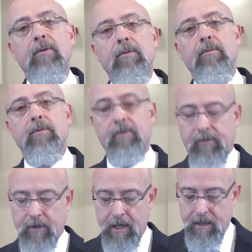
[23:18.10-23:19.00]
through the
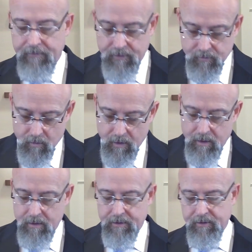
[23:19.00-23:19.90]
study of His
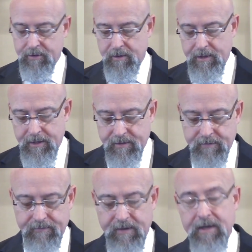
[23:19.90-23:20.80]
Word concerning His
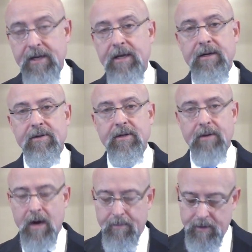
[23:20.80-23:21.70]
infinity and His
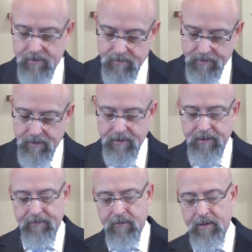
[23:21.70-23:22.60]
incomprehensibility
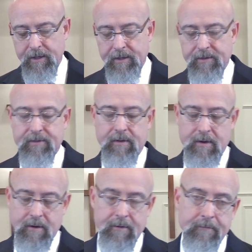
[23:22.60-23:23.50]
of who He is?
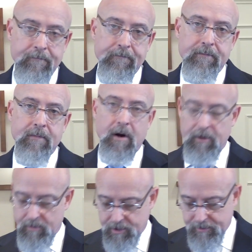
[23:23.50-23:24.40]
Are
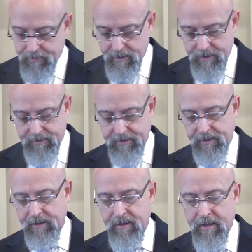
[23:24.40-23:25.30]
you
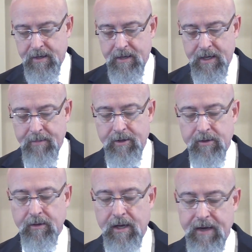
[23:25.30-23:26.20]
experiencing Him in
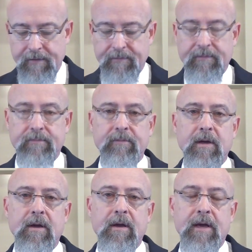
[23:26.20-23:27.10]
your life?
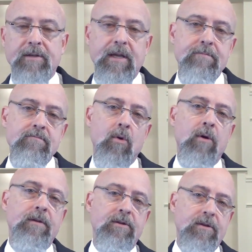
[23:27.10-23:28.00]
Is He
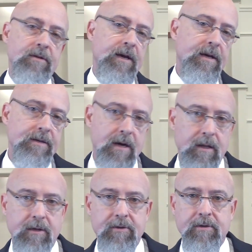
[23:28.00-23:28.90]
more than just head
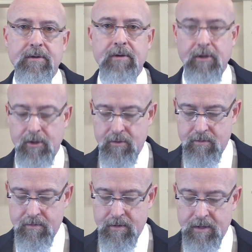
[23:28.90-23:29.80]
knowledge to you?
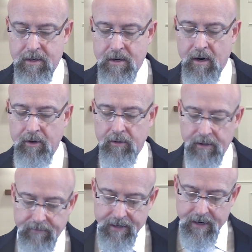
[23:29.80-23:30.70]
Are you
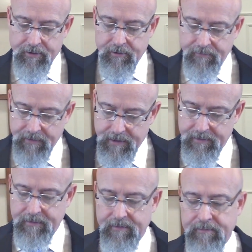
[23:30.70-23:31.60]
living out your
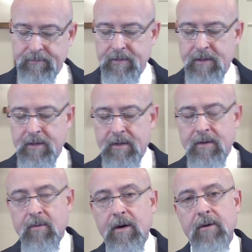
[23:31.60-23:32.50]
faith?
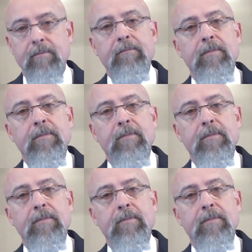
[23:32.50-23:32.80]
Well,